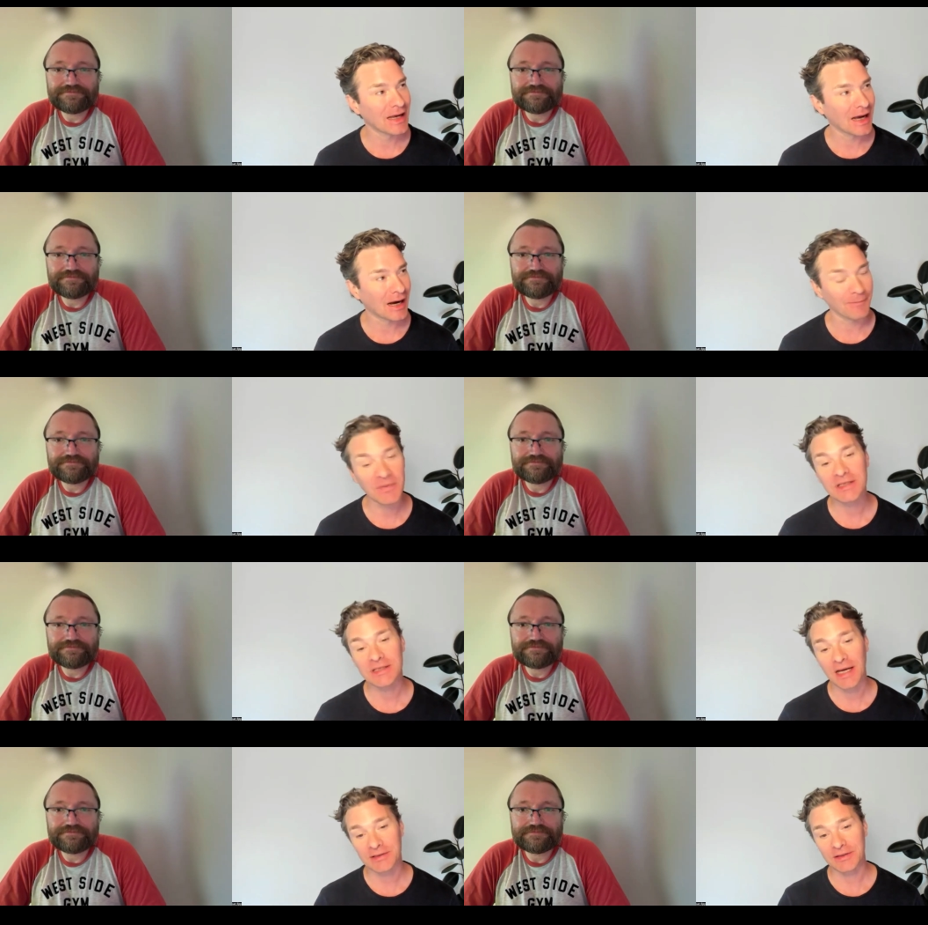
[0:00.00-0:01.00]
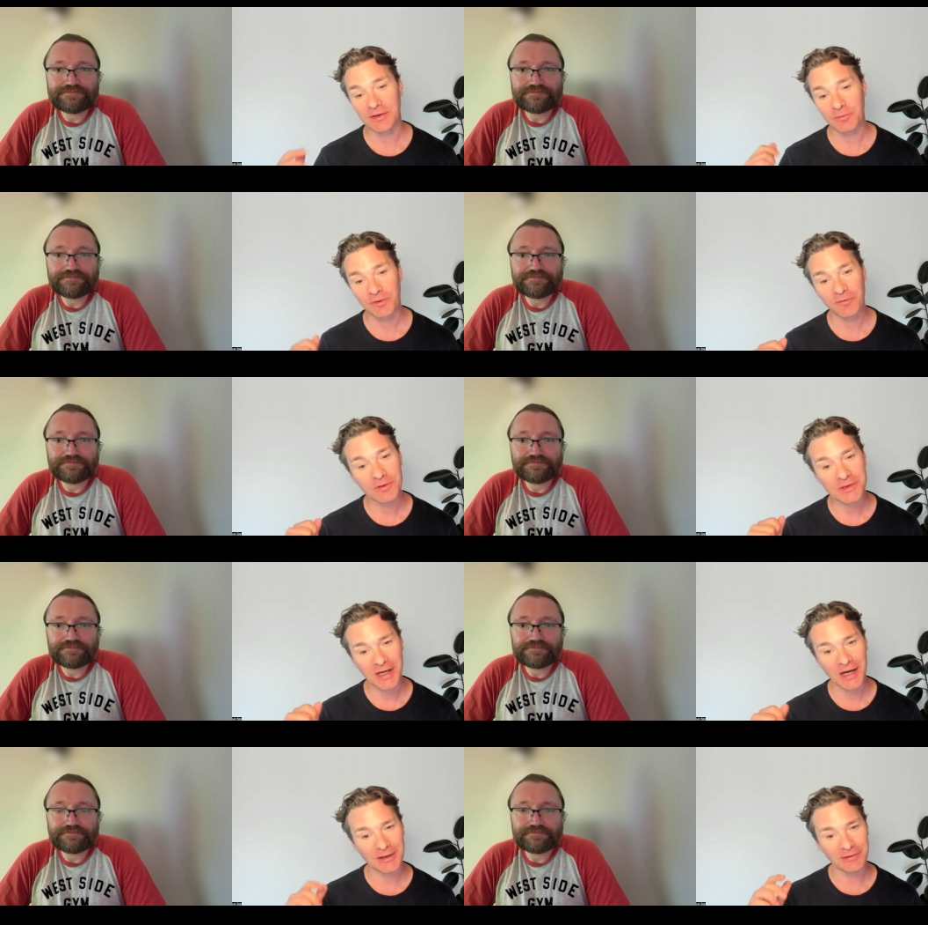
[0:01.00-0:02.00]
Speaker 1: Um, this is actually the, the first
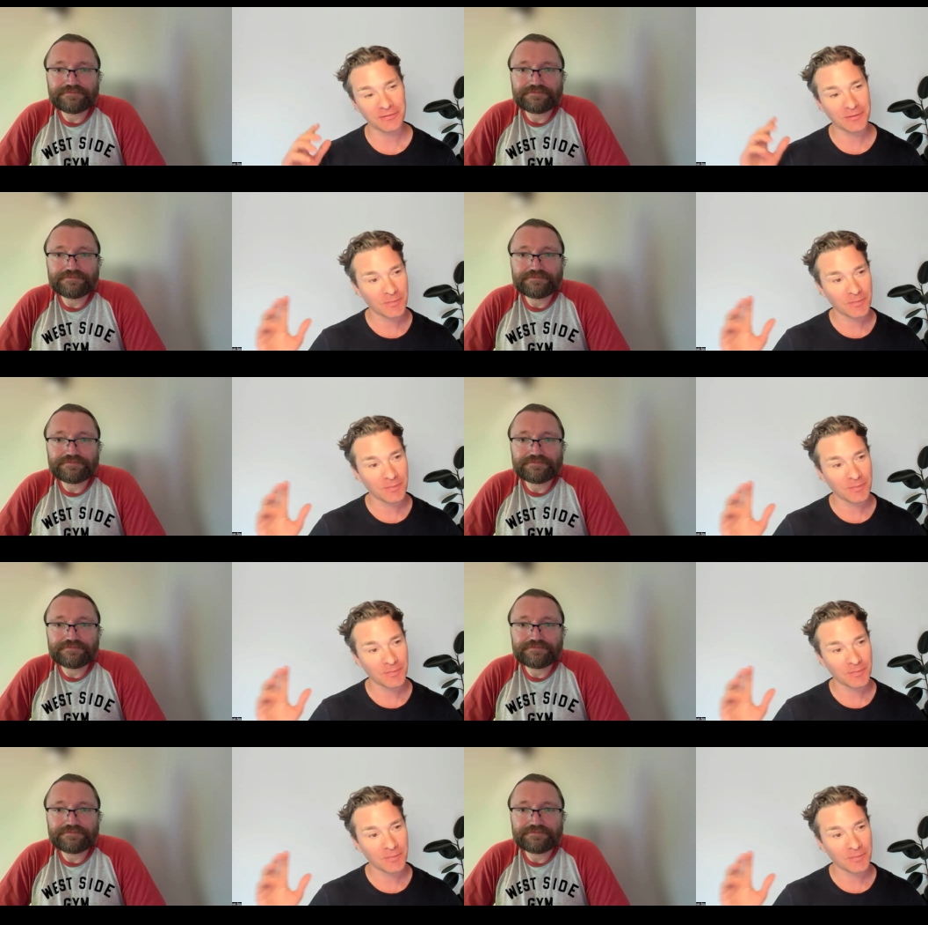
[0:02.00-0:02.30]
kind of